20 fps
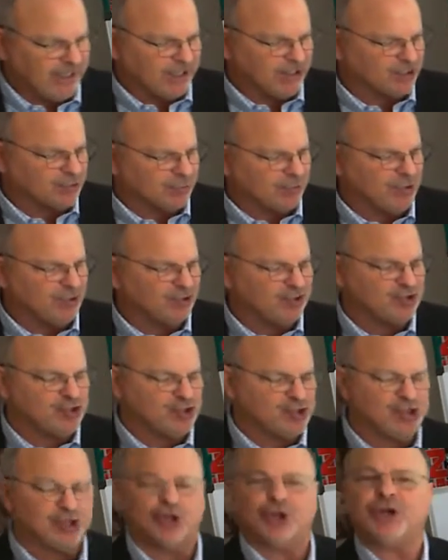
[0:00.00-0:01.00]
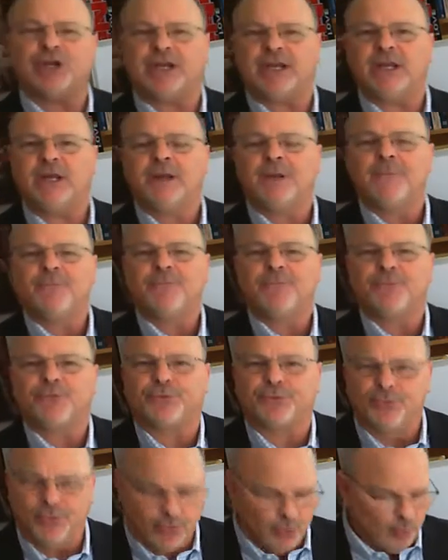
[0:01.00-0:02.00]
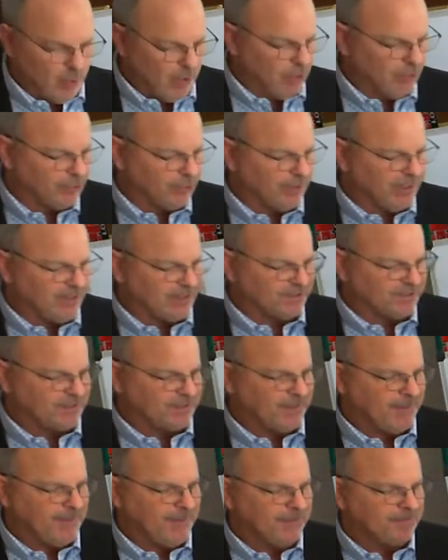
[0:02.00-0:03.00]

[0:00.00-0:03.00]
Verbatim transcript: Israel's journey through the wilderness.